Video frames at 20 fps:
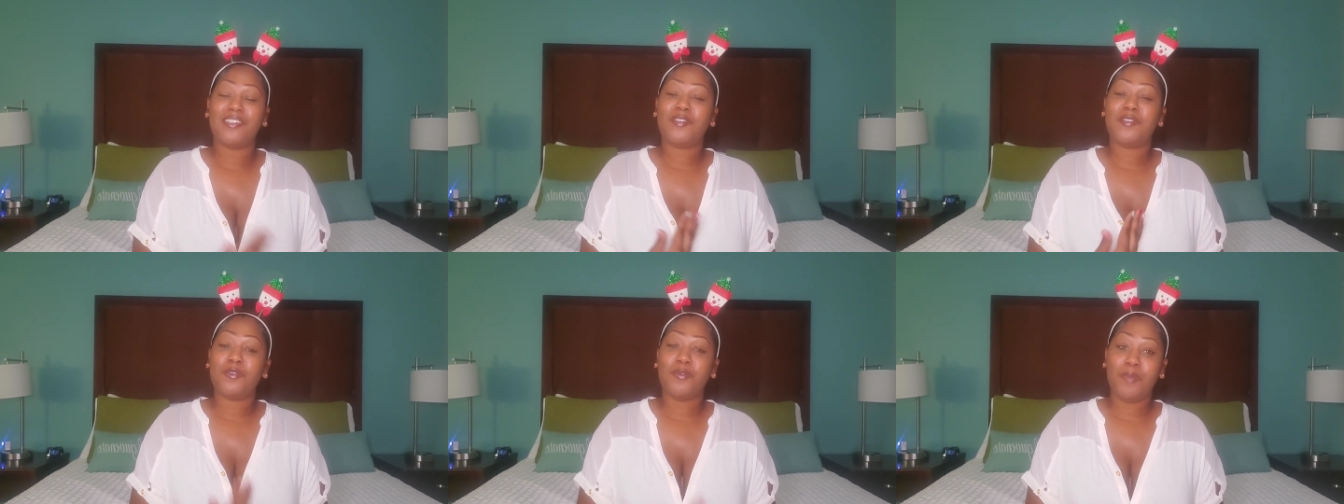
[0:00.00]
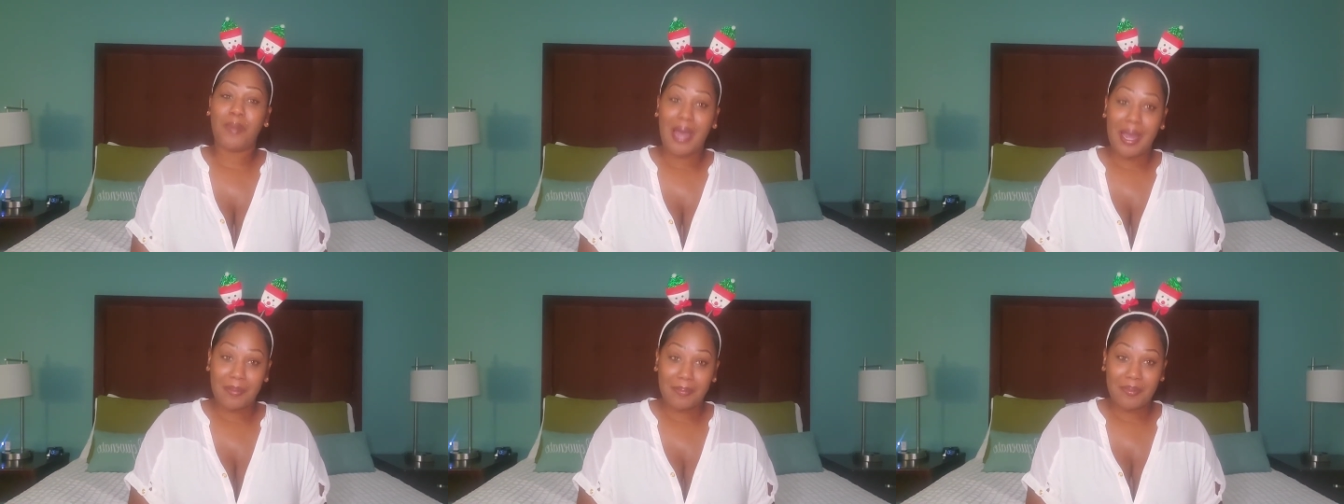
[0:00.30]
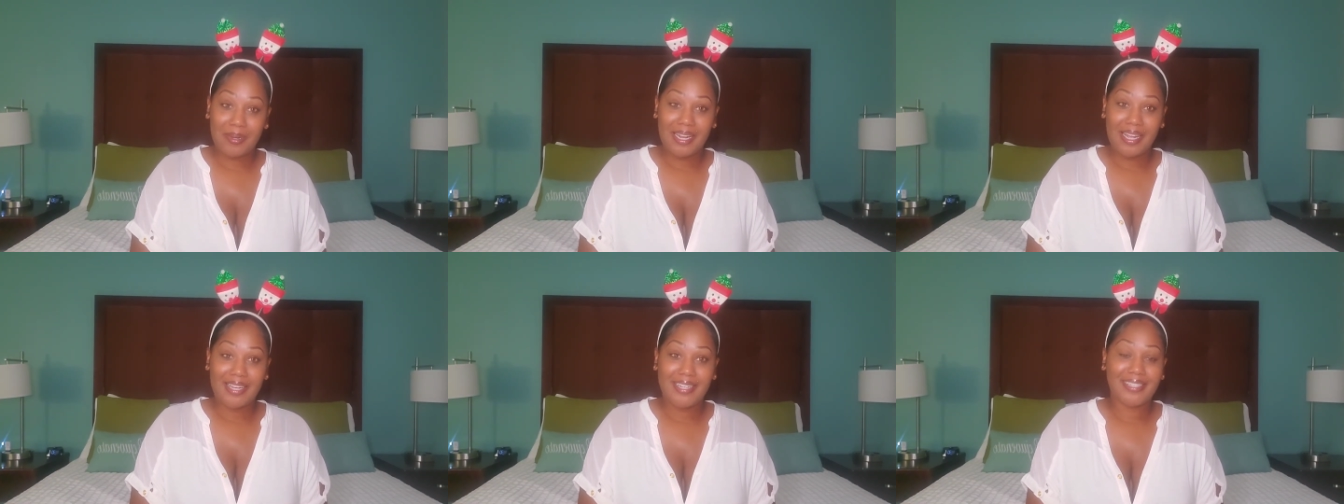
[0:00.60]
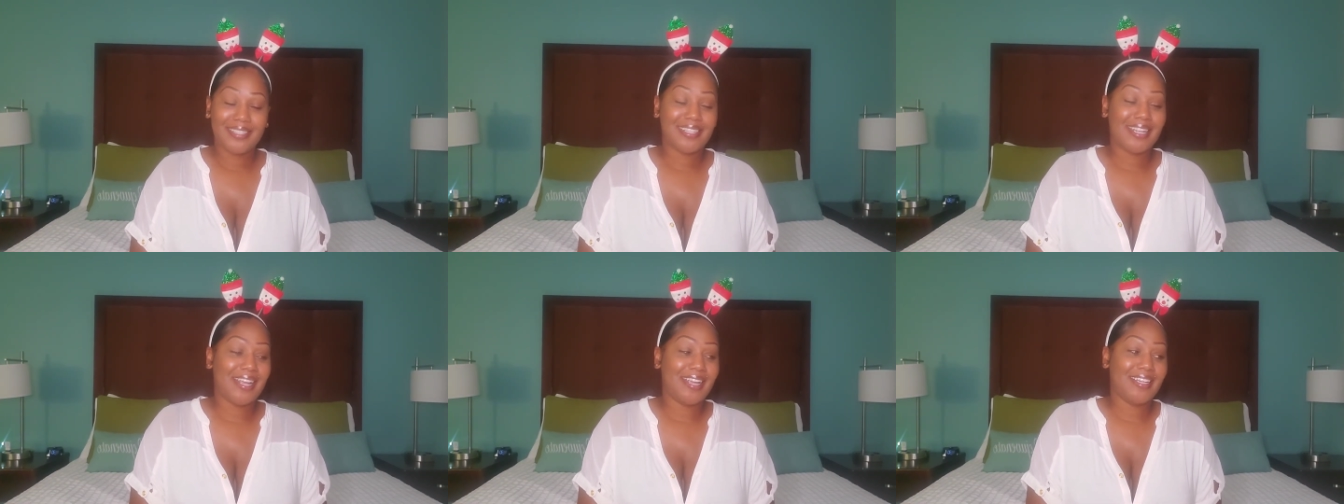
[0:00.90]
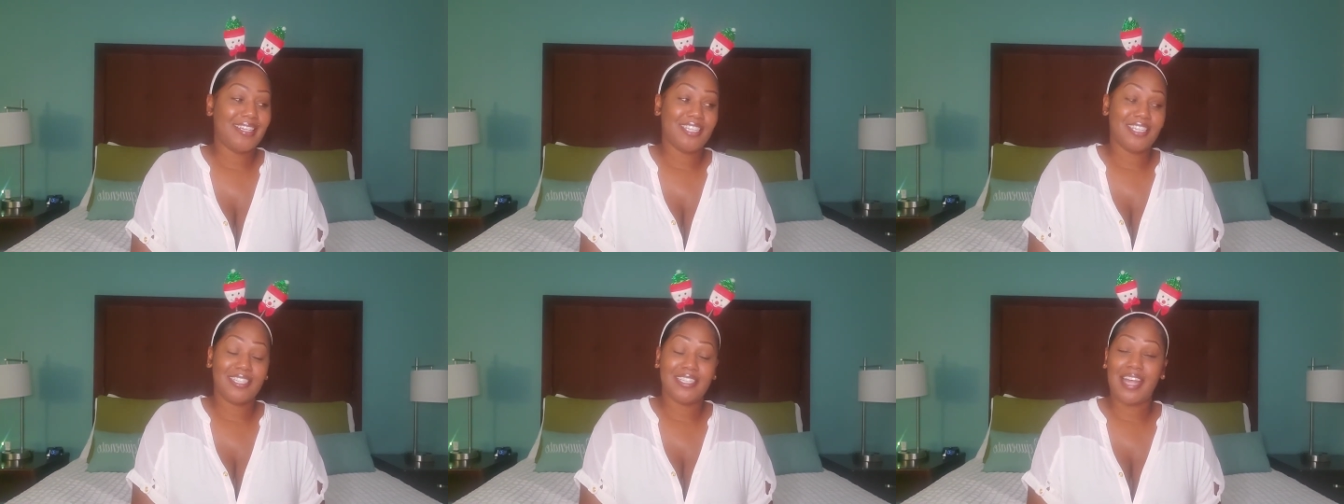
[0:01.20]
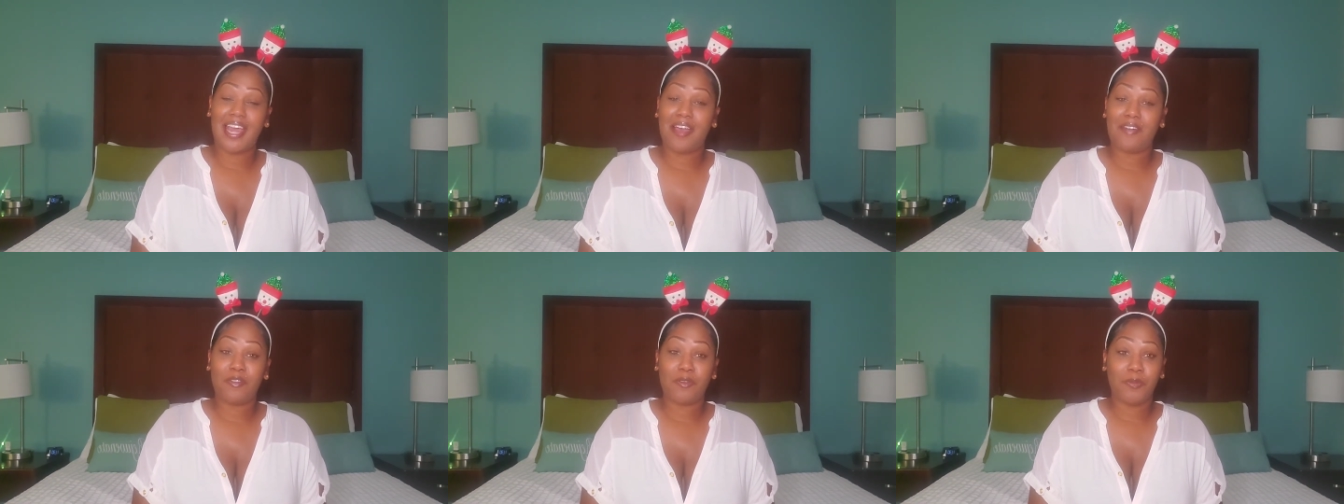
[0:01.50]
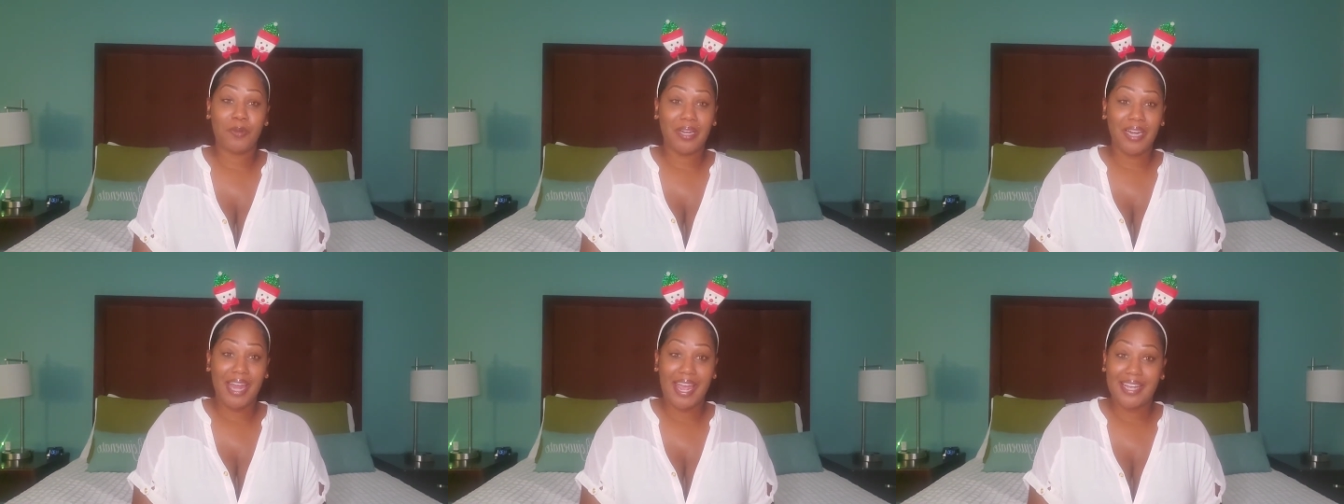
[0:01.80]
to my place and just have a
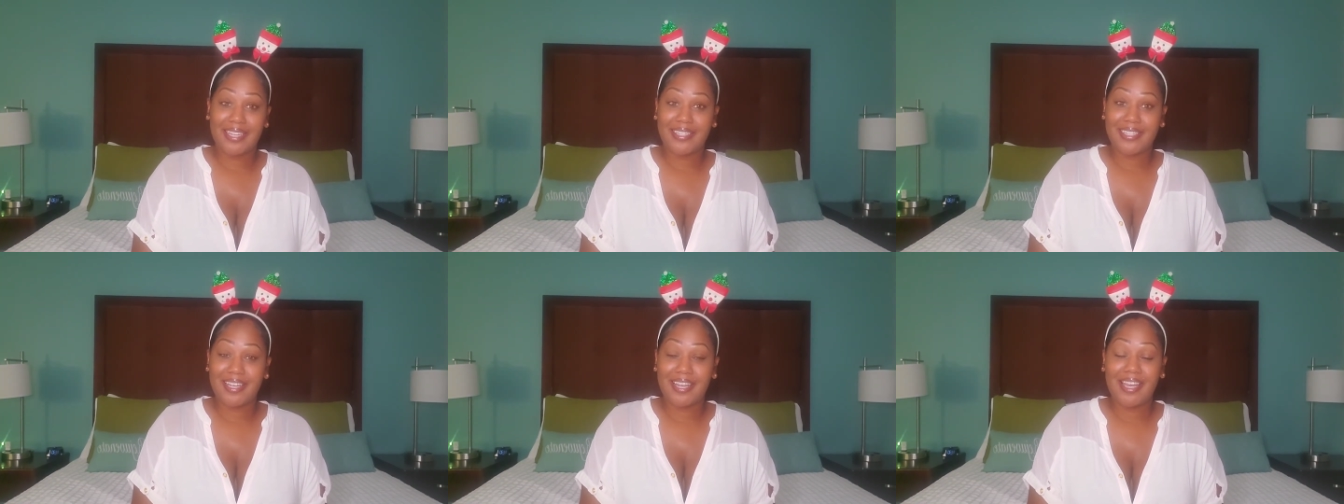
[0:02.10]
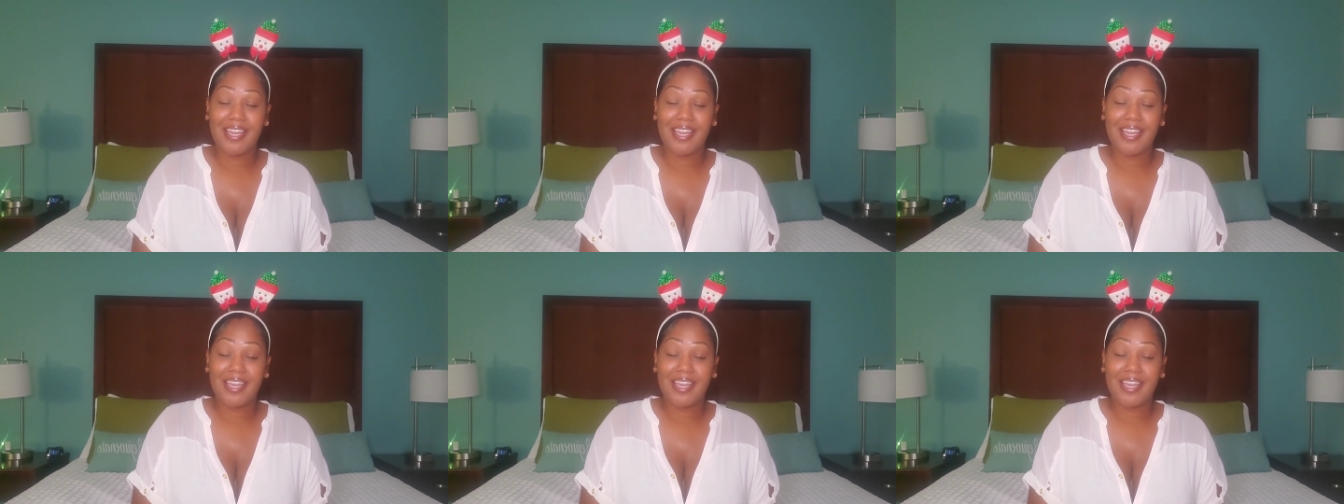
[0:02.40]
relaxing